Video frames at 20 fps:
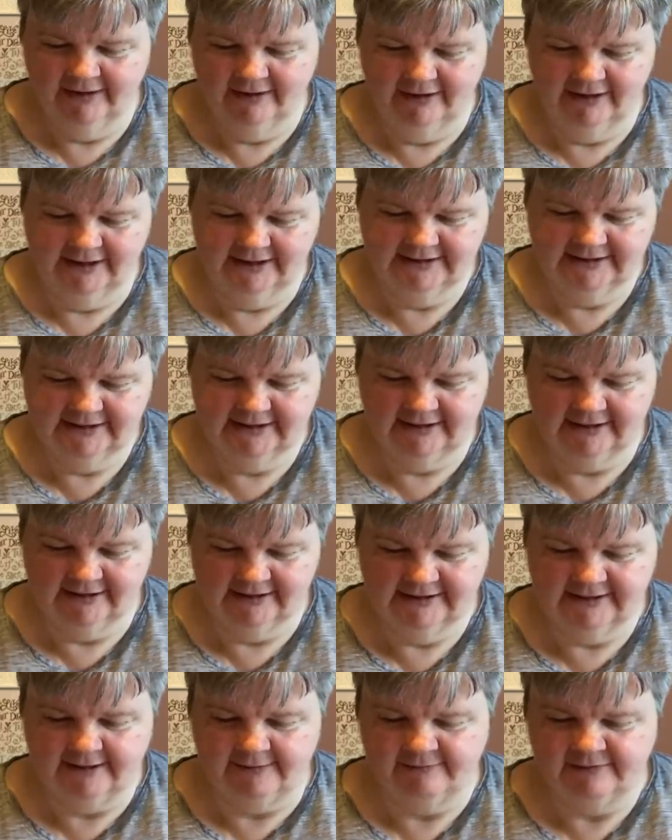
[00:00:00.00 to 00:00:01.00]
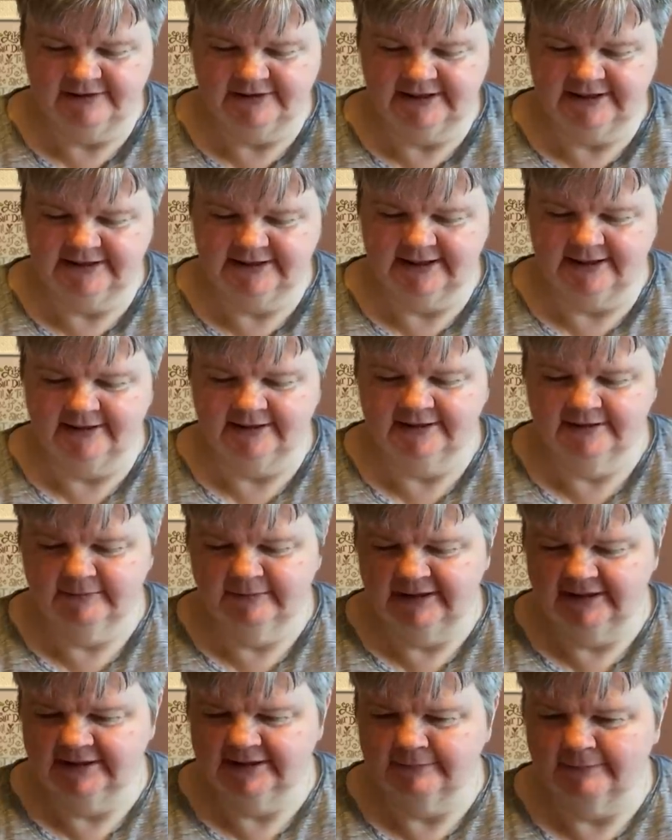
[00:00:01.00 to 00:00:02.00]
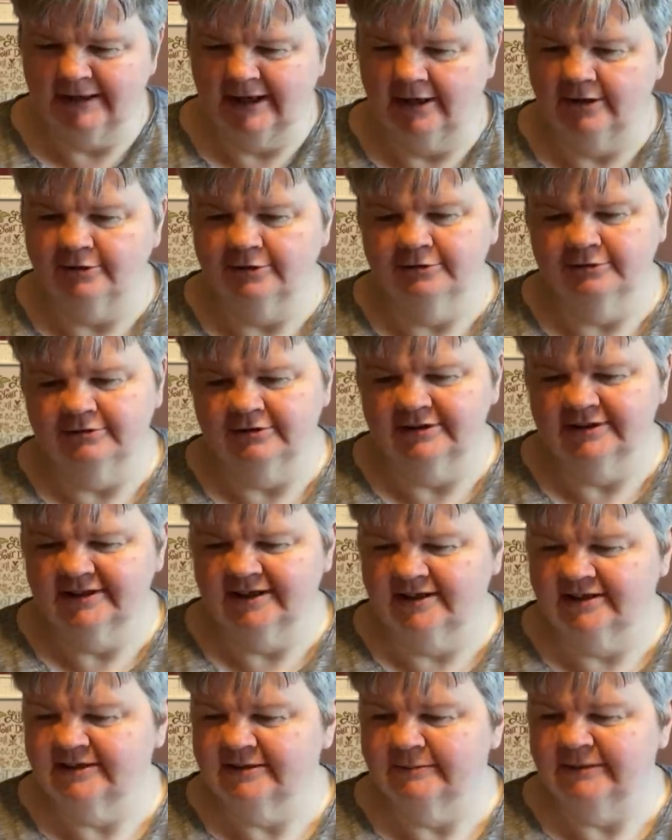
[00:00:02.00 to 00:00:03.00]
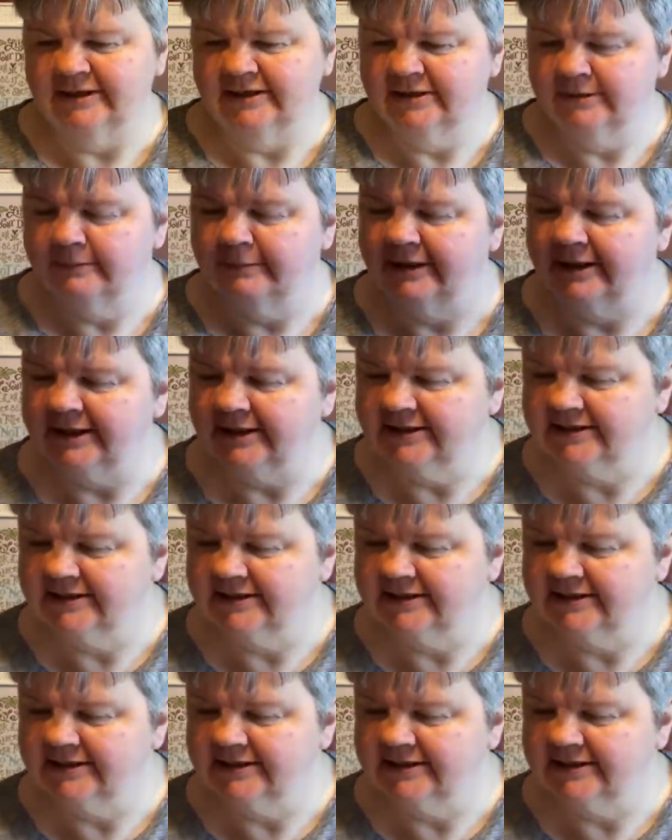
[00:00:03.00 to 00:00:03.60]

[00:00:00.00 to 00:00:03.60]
It's a 70 centimetre by 100 centimetre piece,